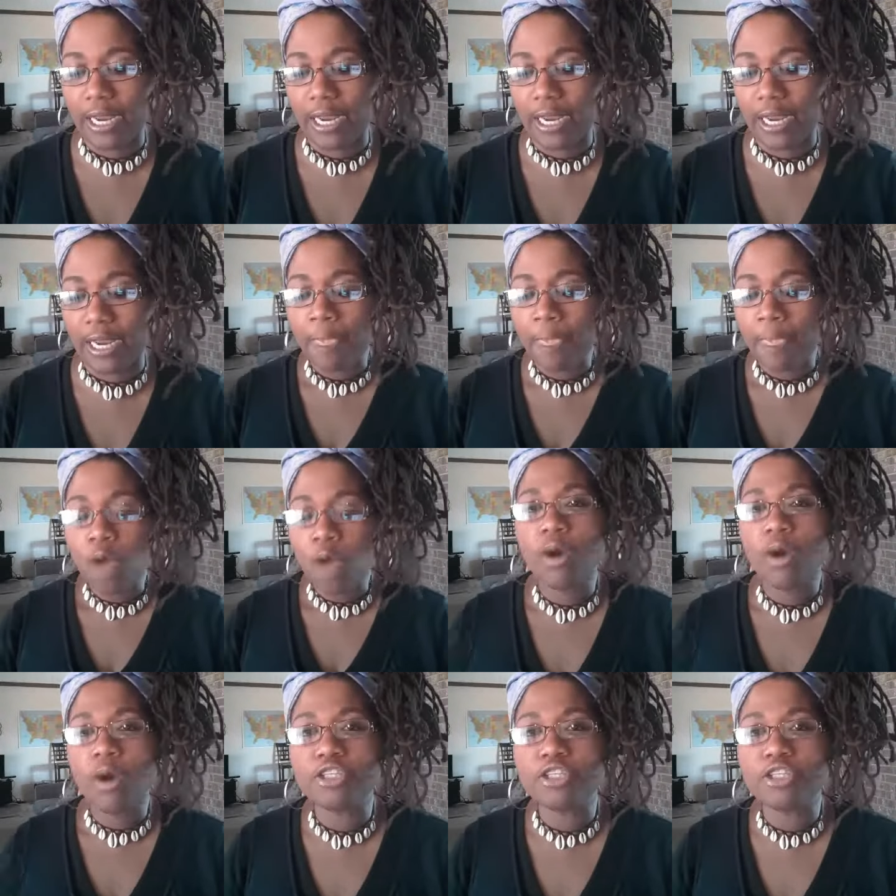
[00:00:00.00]
What
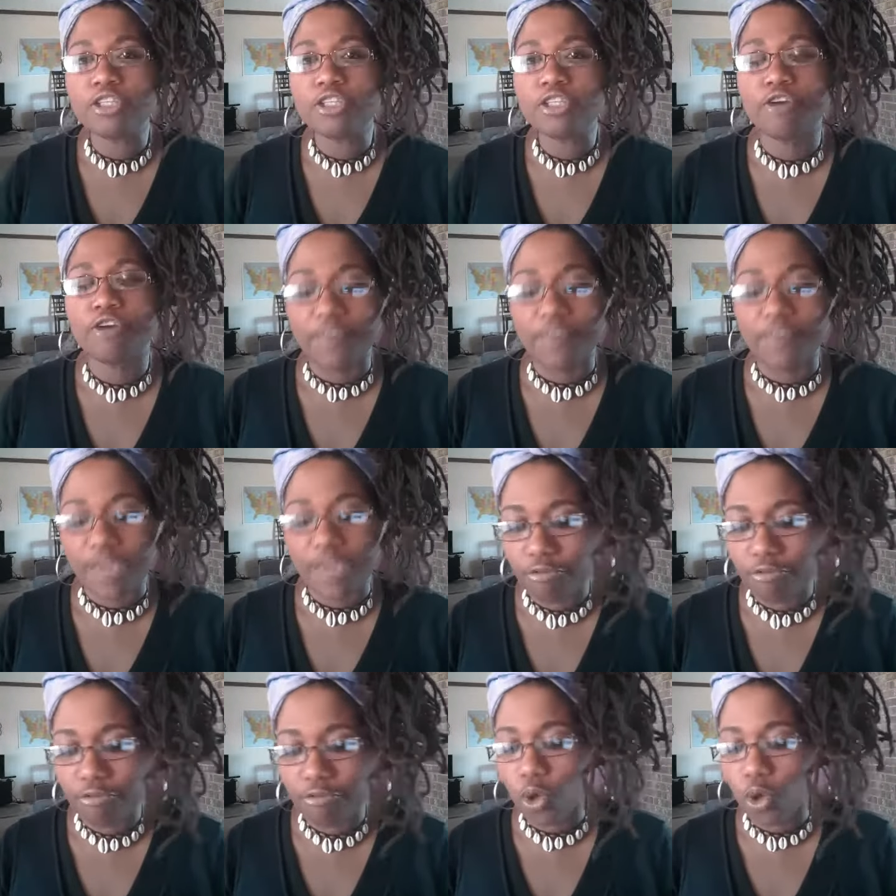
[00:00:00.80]
is your
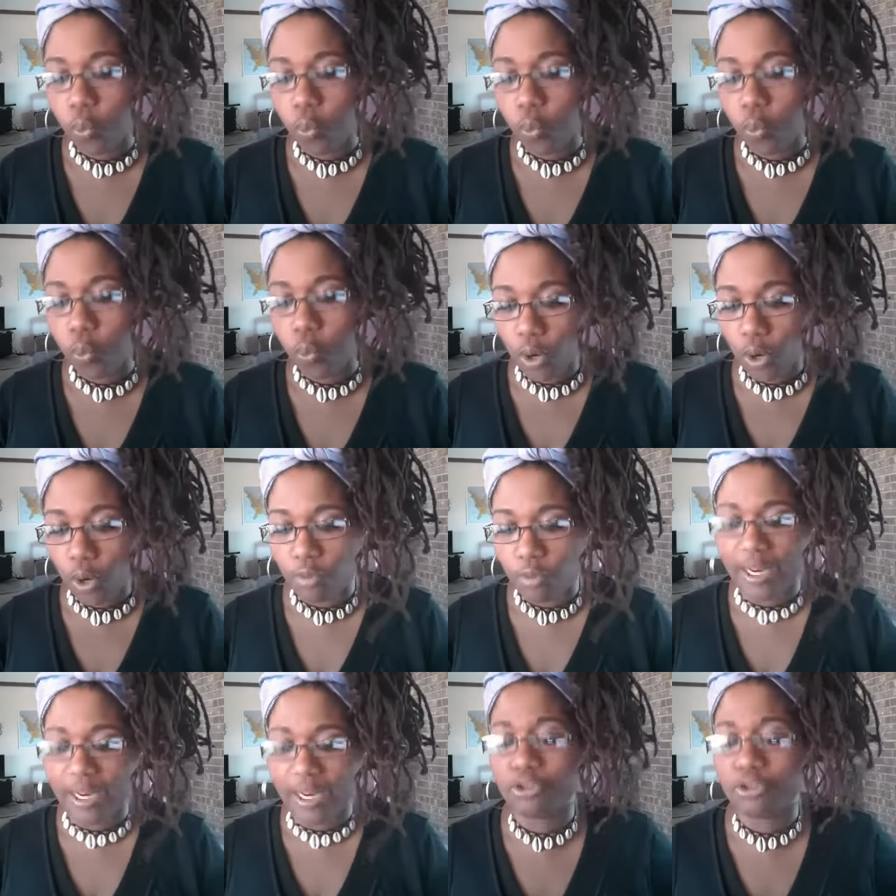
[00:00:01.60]
favorite quote that
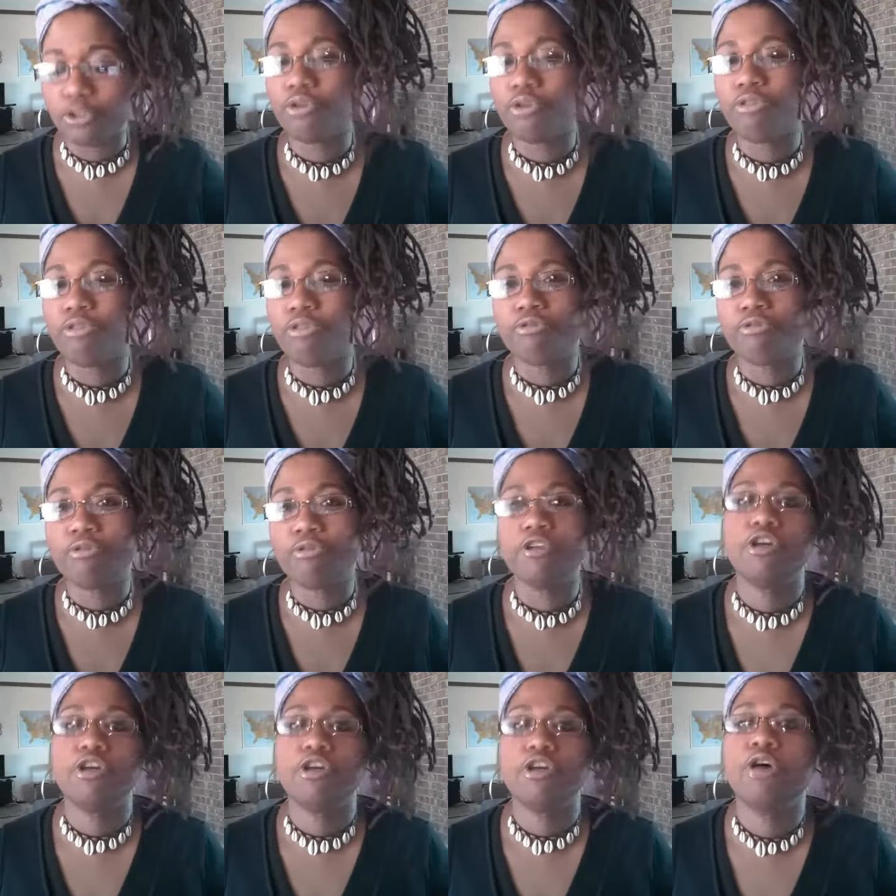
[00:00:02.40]
helps you through
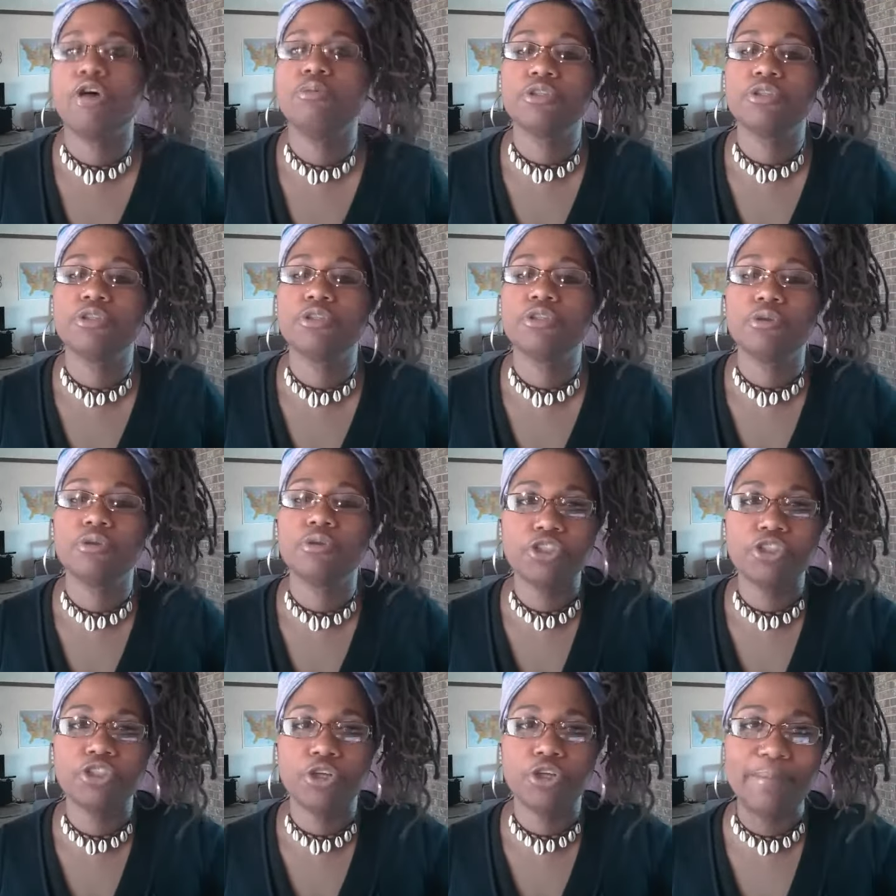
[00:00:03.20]
this homeschooling
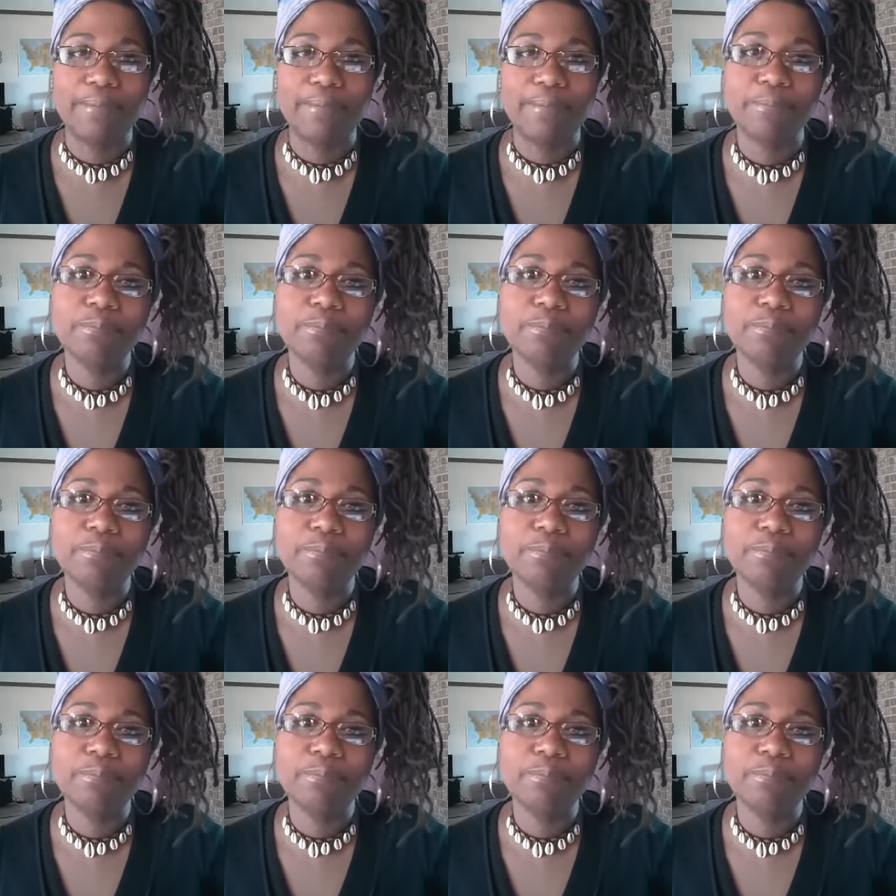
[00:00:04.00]
journey?